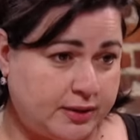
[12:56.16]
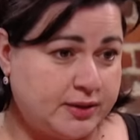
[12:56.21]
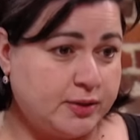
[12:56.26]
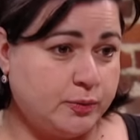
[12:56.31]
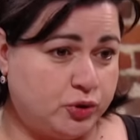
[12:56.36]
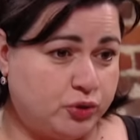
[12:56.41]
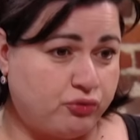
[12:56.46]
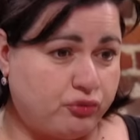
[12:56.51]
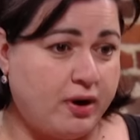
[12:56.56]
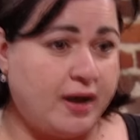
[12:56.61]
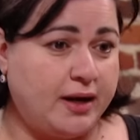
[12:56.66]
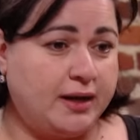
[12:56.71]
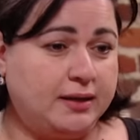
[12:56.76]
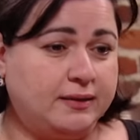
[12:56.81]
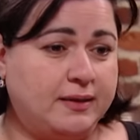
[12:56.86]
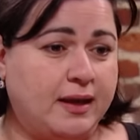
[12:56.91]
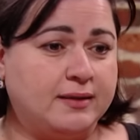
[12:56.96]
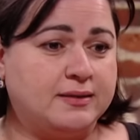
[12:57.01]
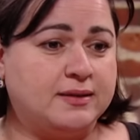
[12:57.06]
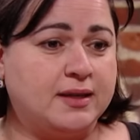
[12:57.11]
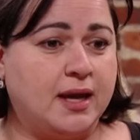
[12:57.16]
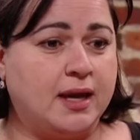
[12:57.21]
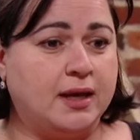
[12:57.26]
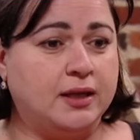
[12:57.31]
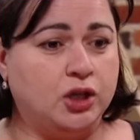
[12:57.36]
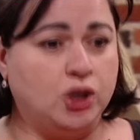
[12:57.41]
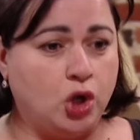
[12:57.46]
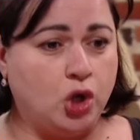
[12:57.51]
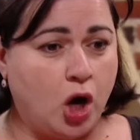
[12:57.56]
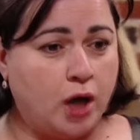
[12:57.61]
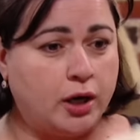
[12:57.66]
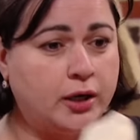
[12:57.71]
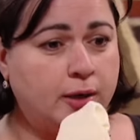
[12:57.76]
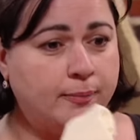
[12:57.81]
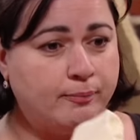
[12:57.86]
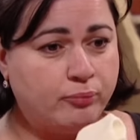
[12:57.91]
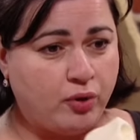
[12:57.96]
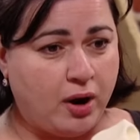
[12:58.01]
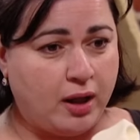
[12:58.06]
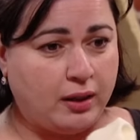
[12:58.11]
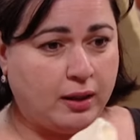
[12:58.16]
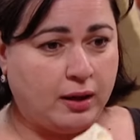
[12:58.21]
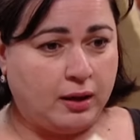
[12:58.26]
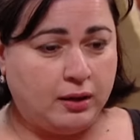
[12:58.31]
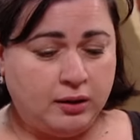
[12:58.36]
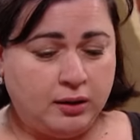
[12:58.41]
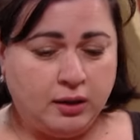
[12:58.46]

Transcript: because it was raining that day, and he got an umbrella.